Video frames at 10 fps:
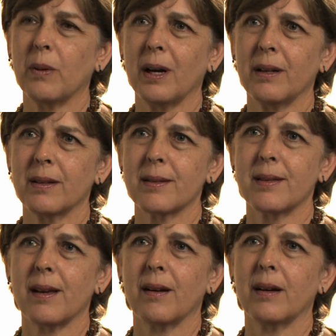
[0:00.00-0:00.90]
wanted us
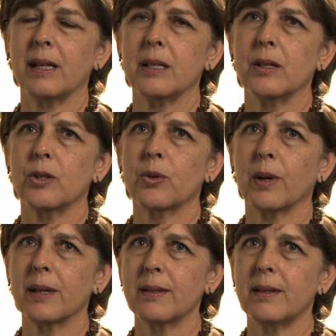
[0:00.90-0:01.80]
there and to
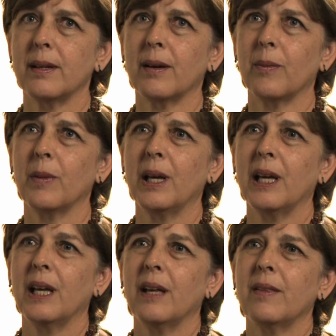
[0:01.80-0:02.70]
trust Him
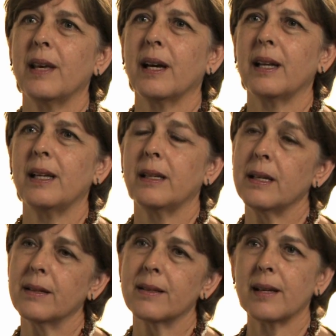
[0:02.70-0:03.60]
that in
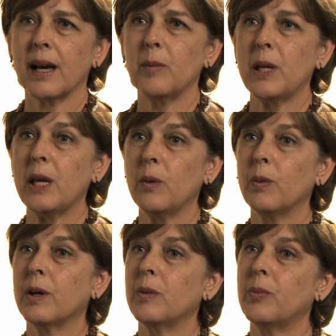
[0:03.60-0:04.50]
His time He
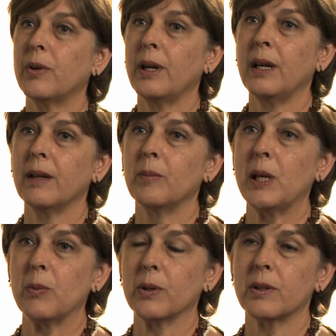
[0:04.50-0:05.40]
would bring
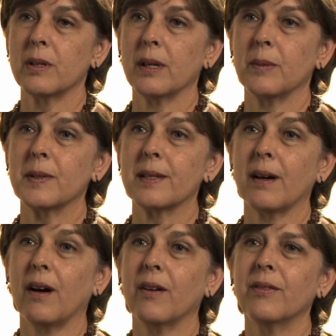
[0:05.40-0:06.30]
people to
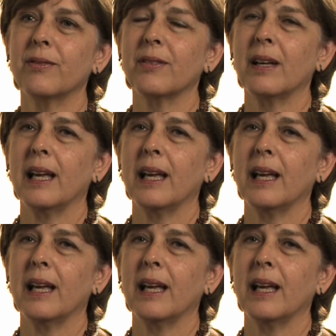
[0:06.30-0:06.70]
Himself.